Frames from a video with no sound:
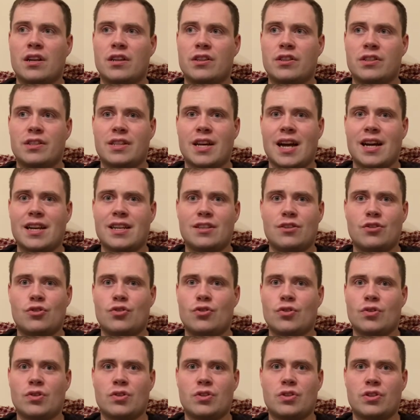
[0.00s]
That is
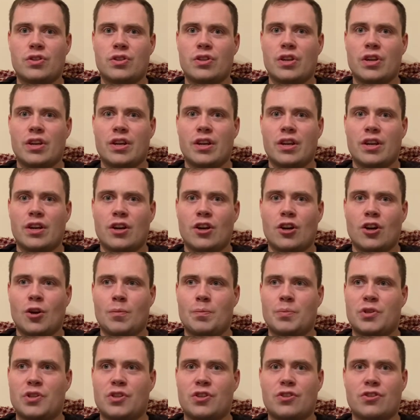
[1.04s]
just
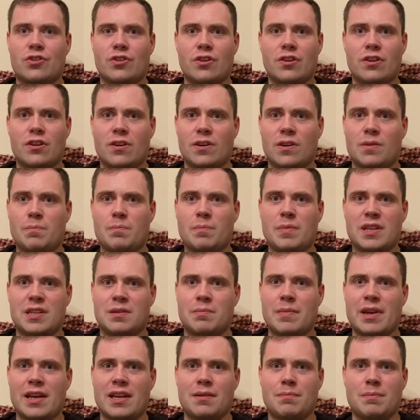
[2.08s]
absurd
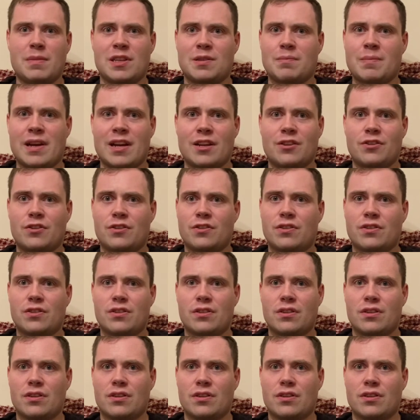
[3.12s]
mismatch.